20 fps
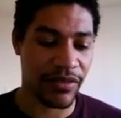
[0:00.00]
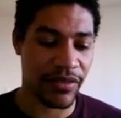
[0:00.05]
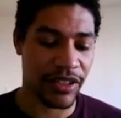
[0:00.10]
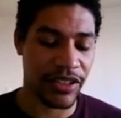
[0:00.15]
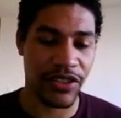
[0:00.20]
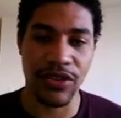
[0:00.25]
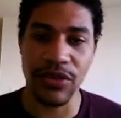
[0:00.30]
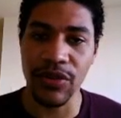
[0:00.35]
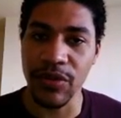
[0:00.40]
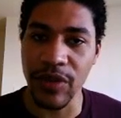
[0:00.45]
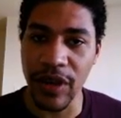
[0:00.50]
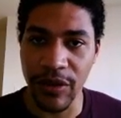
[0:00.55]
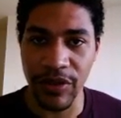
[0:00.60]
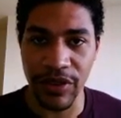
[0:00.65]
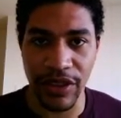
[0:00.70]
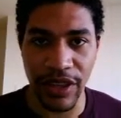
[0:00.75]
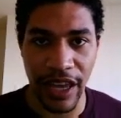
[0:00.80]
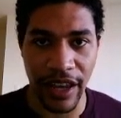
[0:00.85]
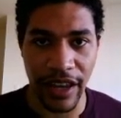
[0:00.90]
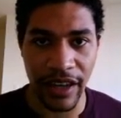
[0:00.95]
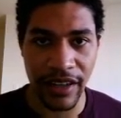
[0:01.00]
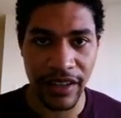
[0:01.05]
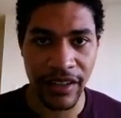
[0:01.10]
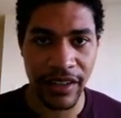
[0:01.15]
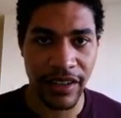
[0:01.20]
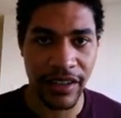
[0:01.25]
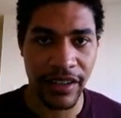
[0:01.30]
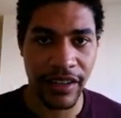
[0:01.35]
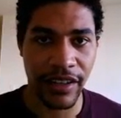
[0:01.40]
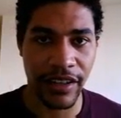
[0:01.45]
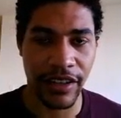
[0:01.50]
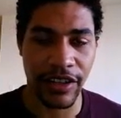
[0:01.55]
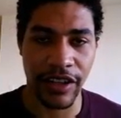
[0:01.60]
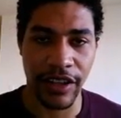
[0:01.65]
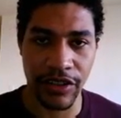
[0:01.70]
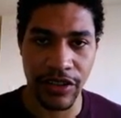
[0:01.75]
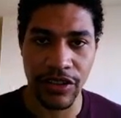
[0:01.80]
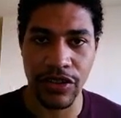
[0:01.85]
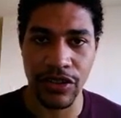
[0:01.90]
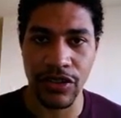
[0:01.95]
do away with that, and
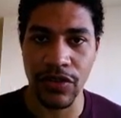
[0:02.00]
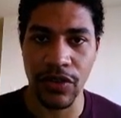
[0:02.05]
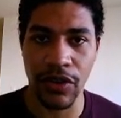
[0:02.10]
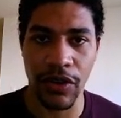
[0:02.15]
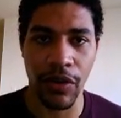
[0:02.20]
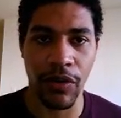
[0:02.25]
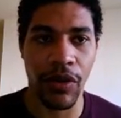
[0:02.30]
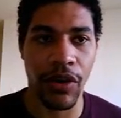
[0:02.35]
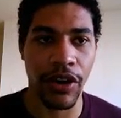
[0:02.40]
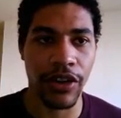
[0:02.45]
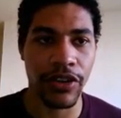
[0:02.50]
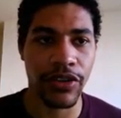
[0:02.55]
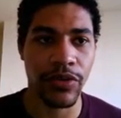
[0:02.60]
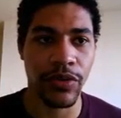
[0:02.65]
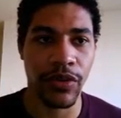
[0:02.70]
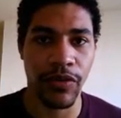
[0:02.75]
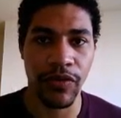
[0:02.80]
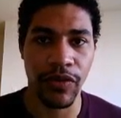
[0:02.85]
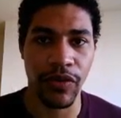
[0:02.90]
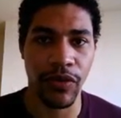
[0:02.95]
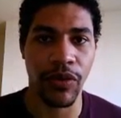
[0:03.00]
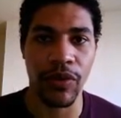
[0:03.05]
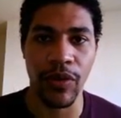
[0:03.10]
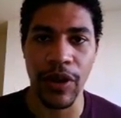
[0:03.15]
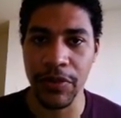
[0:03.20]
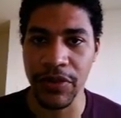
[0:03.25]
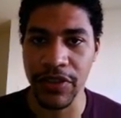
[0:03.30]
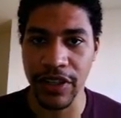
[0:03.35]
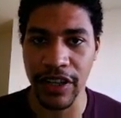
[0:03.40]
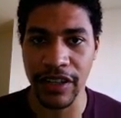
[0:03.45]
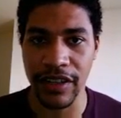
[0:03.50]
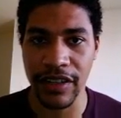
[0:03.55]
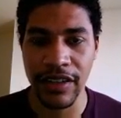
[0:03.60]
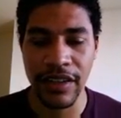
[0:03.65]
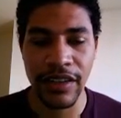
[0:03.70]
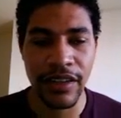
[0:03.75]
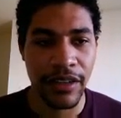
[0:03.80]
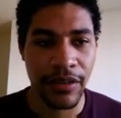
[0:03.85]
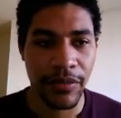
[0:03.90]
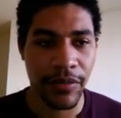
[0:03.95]
let's just go on to a full website.
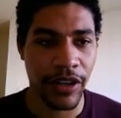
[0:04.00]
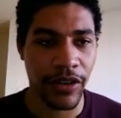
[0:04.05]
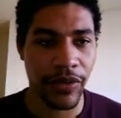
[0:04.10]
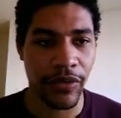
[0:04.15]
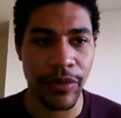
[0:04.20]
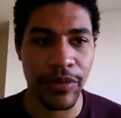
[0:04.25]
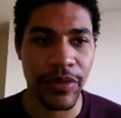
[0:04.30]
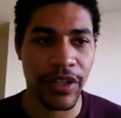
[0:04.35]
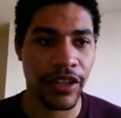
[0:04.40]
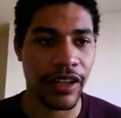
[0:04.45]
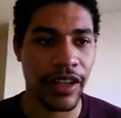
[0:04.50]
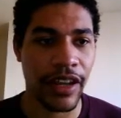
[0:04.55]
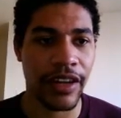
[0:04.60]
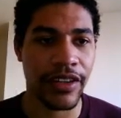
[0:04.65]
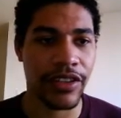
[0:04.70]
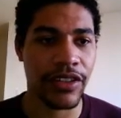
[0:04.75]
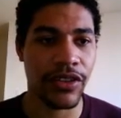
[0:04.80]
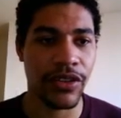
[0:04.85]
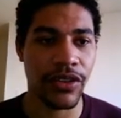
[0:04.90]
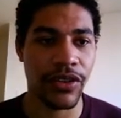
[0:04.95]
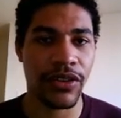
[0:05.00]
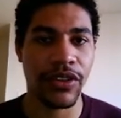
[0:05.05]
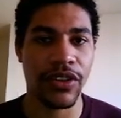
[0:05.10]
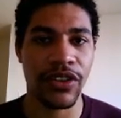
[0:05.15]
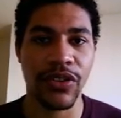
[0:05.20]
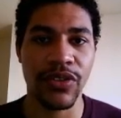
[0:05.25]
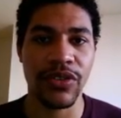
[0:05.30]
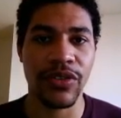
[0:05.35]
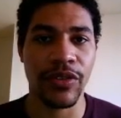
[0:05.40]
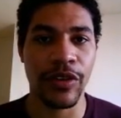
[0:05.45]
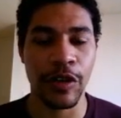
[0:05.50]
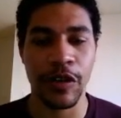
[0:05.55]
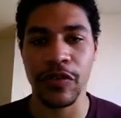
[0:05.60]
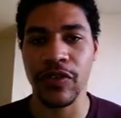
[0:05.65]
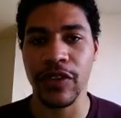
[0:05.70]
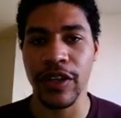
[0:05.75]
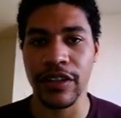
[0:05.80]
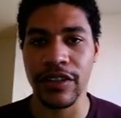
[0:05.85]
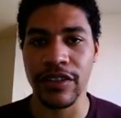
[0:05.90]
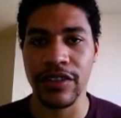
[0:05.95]
Make a website that has a good user
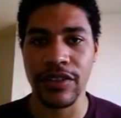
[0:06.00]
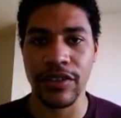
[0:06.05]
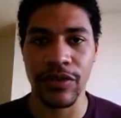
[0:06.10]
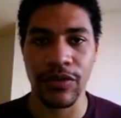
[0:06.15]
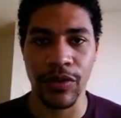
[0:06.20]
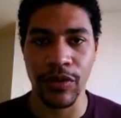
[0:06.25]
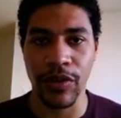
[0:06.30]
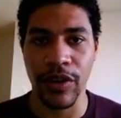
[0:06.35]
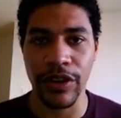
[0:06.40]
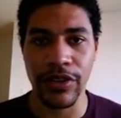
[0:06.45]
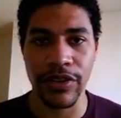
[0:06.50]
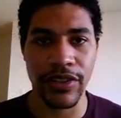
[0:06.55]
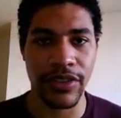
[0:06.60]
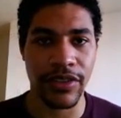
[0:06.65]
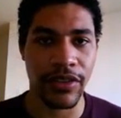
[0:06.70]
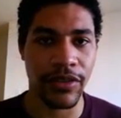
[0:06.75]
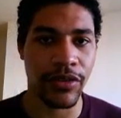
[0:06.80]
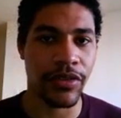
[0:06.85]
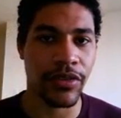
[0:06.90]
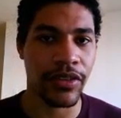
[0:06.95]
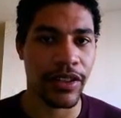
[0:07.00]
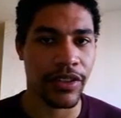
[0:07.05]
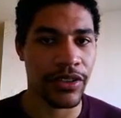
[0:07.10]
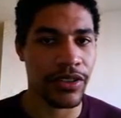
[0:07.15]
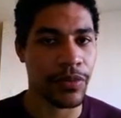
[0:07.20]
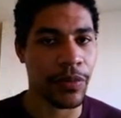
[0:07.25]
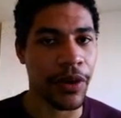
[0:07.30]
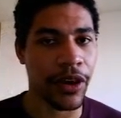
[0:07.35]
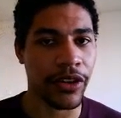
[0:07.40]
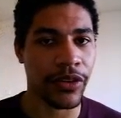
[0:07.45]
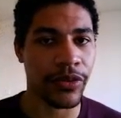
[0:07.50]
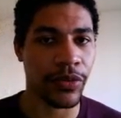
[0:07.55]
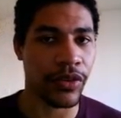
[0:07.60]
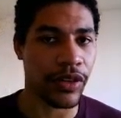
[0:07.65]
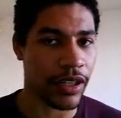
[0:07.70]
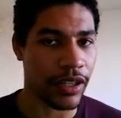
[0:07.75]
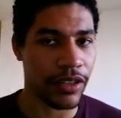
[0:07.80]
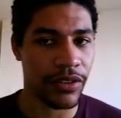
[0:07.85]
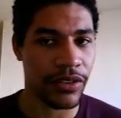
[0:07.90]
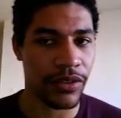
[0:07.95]
interface, that requires as little clicks as possible to
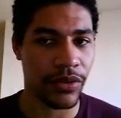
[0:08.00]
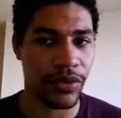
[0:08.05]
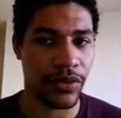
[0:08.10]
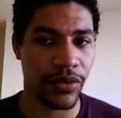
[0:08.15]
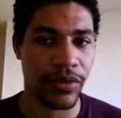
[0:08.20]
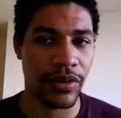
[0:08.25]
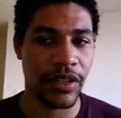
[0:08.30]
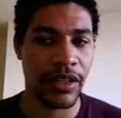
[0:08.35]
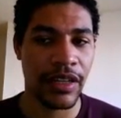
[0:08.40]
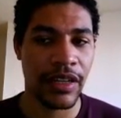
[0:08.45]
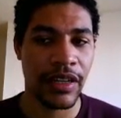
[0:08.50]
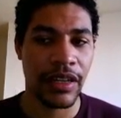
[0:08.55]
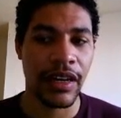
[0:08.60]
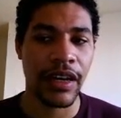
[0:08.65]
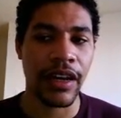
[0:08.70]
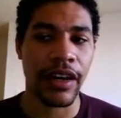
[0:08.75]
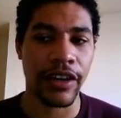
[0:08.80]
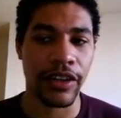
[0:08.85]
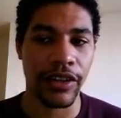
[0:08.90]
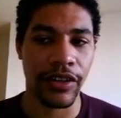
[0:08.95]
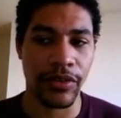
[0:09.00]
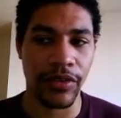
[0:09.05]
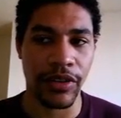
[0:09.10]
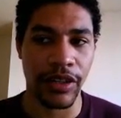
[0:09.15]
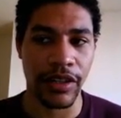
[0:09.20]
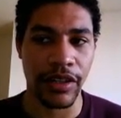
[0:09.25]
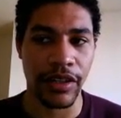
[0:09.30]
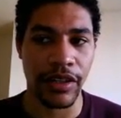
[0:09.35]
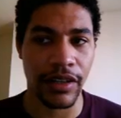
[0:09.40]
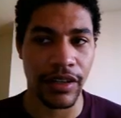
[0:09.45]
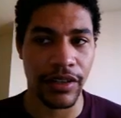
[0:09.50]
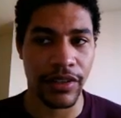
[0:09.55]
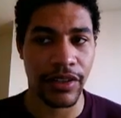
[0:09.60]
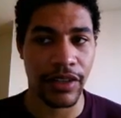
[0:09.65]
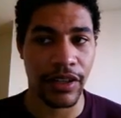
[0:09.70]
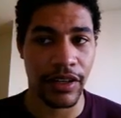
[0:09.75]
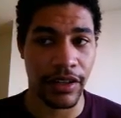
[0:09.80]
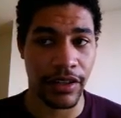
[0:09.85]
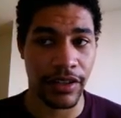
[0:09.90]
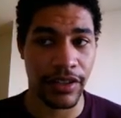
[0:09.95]
get to a unit
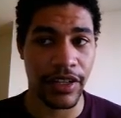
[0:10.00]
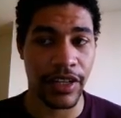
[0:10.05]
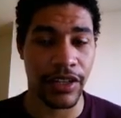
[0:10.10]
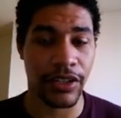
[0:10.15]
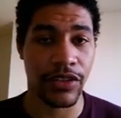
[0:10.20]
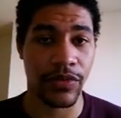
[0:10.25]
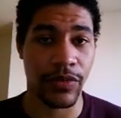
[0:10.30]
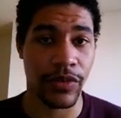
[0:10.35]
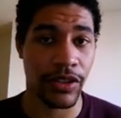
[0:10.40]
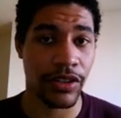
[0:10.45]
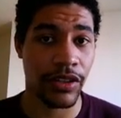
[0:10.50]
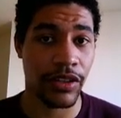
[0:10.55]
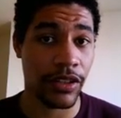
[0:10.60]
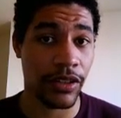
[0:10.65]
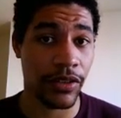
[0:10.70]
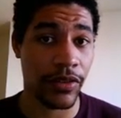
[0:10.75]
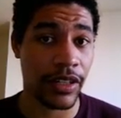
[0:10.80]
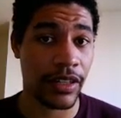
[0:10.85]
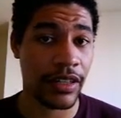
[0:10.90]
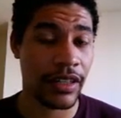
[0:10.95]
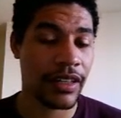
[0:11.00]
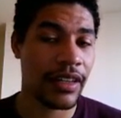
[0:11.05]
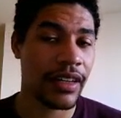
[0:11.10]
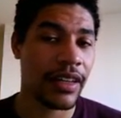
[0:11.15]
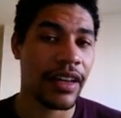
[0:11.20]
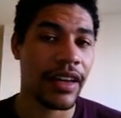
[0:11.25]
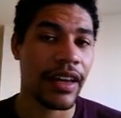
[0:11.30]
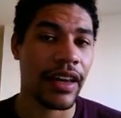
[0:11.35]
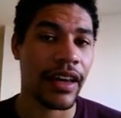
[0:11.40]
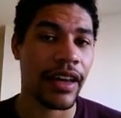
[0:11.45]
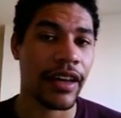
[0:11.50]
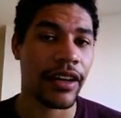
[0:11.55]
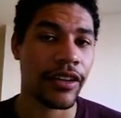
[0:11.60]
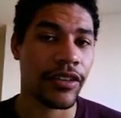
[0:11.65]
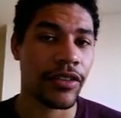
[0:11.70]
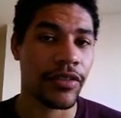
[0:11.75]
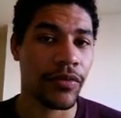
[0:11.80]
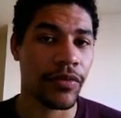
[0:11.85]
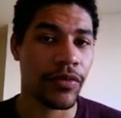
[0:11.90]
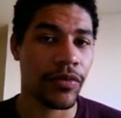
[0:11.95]
and a section within a unit, and
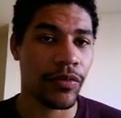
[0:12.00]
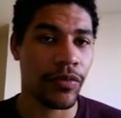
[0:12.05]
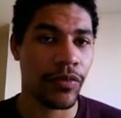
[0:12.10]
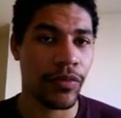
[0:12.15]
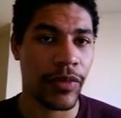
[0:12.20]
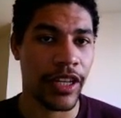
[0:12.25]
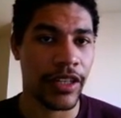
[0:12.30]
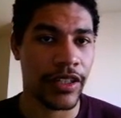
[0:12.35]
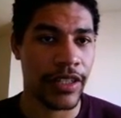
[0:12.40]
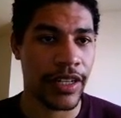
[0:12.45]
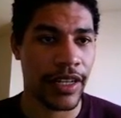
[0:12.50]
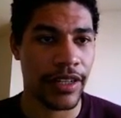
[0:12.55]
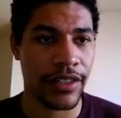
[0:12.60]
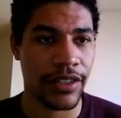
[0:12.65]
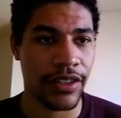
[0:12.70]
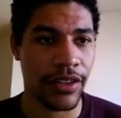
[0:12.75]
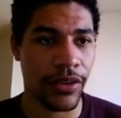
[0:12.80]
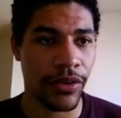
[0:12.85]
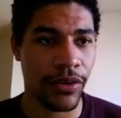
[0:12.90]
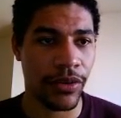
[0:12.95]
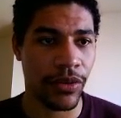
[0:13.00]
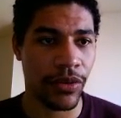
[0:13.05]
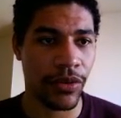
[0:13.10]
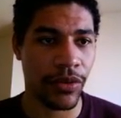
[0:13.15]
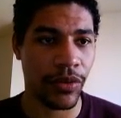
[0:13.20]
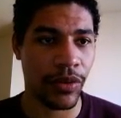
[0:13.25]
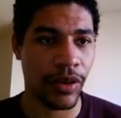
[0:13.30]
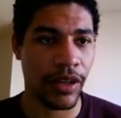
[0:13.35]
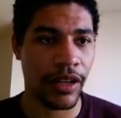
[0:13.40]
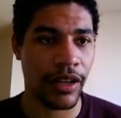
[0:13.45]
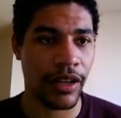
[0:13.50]
maintains the whole